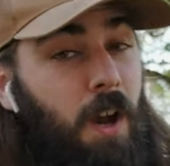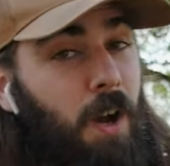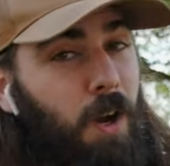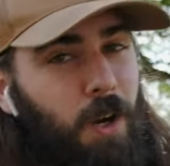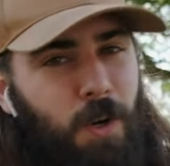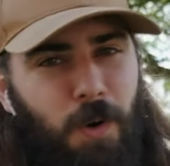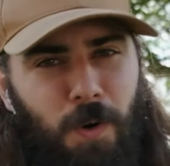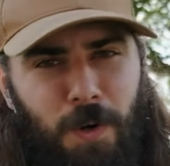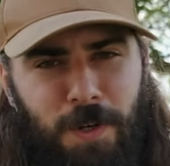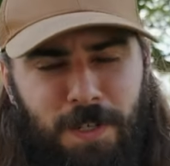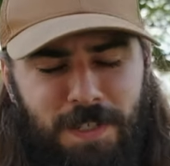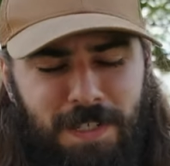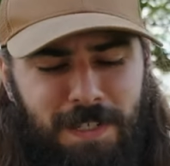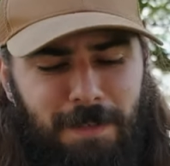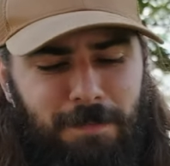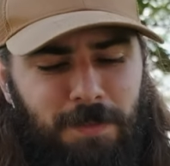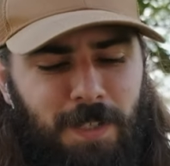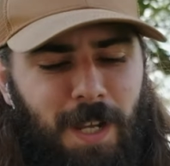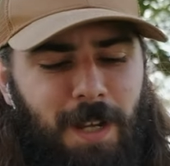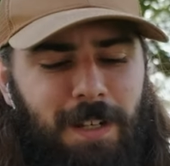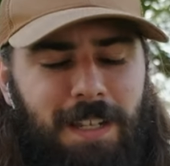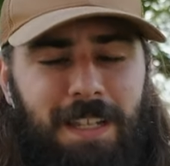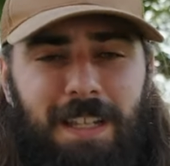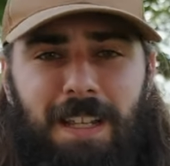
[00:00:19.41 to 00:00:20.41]
Of course, I'm
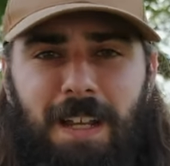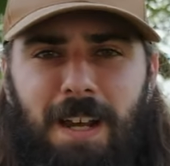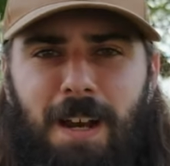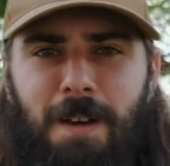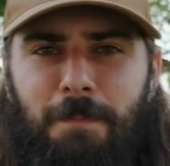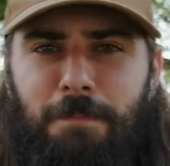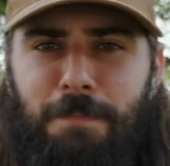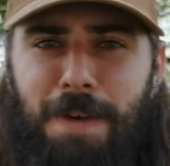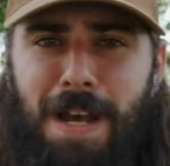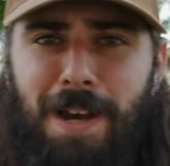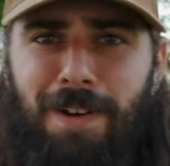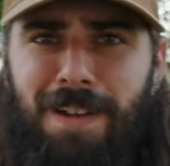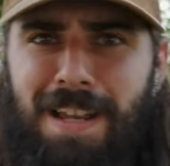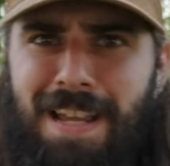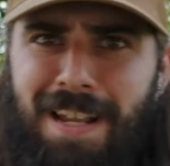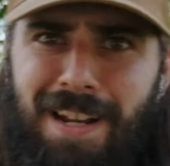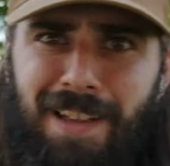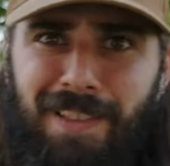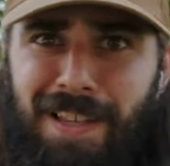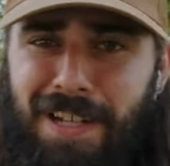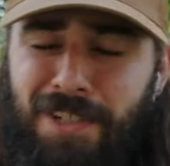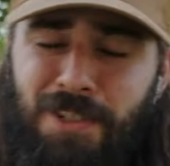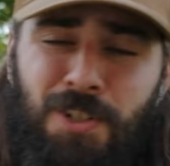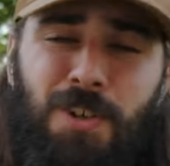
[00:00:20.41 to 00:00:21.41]
talking about an
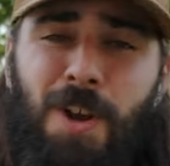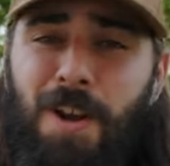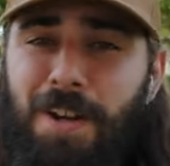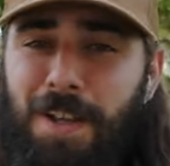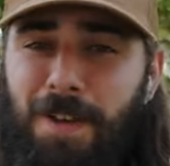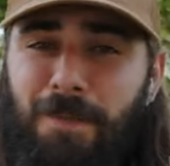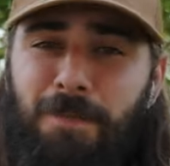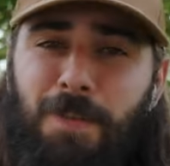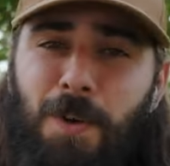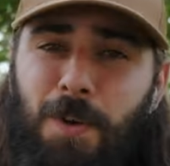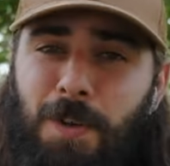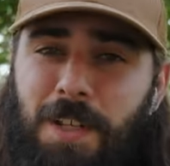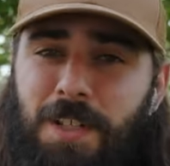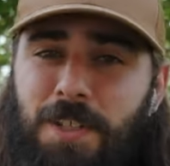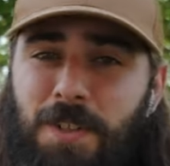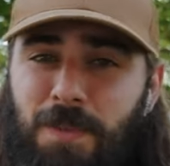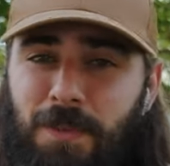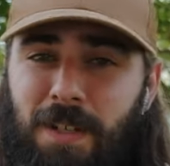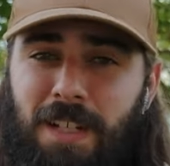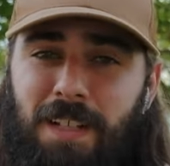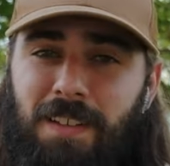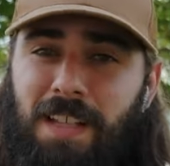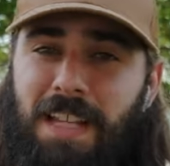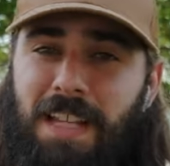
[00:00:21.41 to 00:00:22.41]
electronic focus ring